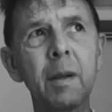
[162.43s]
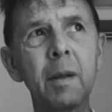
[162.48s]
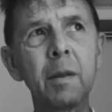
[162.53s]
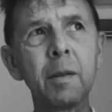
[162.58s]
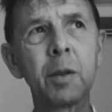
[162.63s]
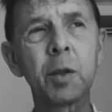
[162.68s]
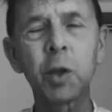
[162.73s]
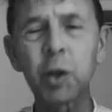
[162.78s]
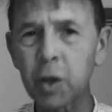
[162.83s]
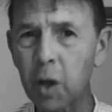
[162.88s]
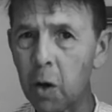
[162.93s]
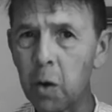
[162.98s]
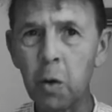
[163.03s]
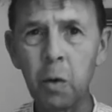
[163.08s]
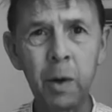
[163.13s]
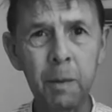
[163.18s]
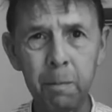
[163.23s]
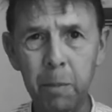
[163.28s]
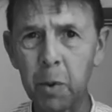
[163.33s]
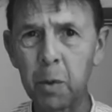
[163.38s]
so
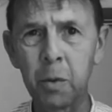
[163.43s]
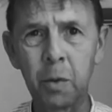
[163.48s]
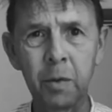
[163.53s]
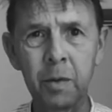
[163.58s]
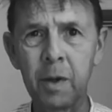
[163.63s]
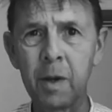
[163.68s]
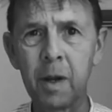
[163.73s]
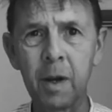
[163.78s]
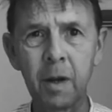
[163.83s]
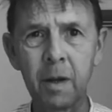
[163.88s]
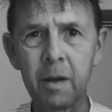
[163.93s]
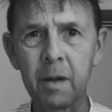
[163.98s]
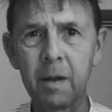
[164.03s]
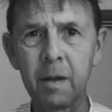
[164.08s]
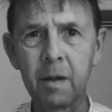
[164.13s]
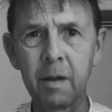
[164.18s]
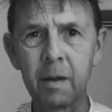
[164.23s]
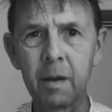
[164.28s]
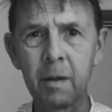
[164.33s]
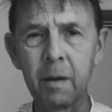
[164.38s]
important
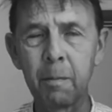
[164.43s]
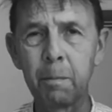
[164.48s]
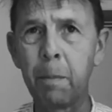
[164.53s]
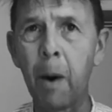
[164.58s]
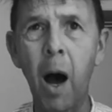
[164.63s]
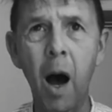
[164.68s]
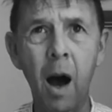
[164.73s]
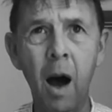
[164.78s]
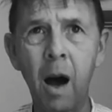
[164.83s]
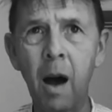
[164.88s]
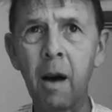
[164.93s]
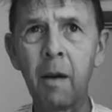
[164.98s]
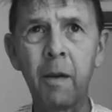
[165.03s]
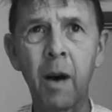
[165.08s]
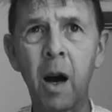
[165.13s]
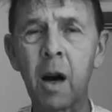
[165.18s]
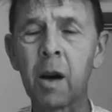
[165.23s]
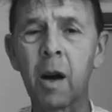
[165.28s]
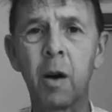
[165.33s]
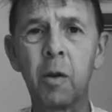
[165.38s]
part of
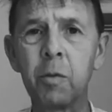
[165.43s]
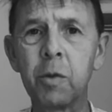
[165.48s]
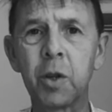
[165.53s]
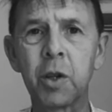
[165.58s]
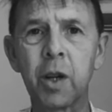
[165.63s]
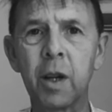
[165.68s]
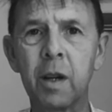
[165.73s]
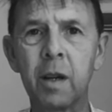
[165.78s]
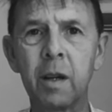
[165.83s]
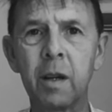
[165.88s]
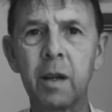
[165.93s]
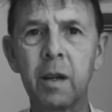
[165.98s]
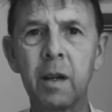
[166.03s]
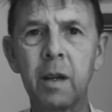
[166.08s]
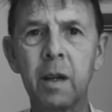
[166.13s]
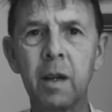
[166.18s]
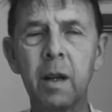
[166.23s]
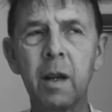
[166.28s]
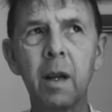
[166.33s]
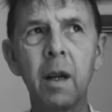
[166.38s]
our culture.
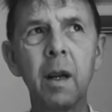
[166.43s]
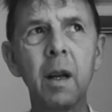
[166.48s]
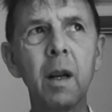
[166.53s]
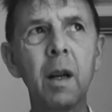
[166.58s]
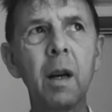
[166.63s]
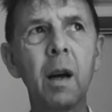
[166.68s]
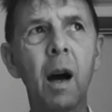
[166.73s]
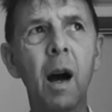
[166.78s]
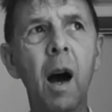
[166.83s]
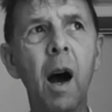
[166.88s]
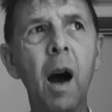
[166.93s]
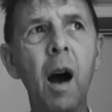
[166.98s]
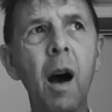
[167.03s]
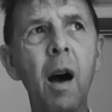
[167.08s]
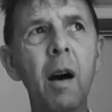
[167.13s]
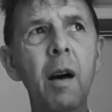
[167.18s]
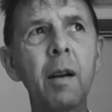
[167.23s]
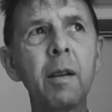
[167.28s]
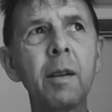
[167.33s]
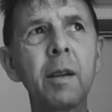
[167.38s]

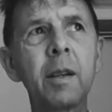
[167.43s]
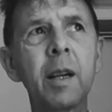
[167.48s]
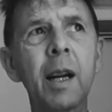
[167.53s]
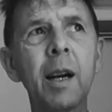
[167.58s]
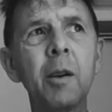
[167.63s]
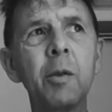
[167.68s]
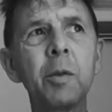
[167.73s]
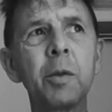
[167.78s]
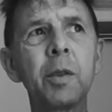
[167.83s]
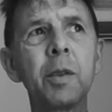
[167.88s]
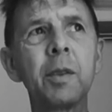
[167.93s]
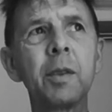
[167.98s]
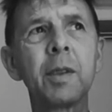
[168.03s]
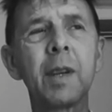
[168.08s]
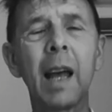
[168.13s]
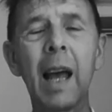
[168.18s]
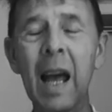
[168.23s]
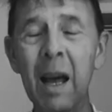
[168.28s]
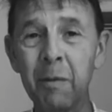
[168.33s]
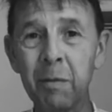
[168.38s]
Art tells us
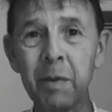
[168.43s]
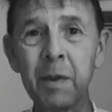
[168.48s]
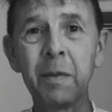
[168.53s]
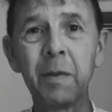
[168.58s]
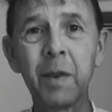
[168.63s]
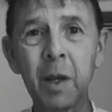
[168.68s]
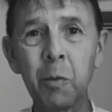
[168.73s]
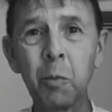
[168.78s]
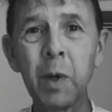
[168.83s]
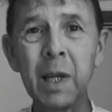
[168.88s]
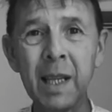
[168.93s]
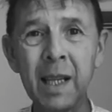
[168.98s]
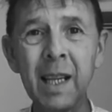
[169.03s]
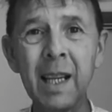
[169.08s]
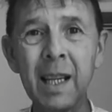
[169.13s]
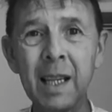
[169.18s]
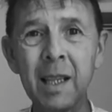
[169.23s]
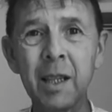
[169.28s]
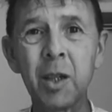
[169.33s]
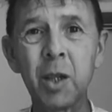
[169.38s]
everything we
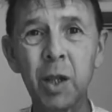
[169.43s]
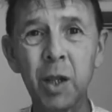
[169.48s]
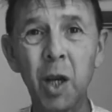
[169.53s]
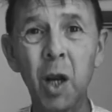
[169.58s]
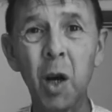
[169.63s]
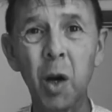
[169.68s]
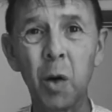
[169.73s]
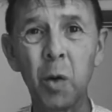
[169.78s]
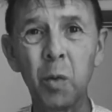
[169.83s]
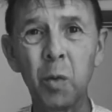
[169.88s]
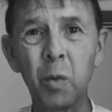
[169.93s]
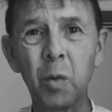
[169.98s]
need to know.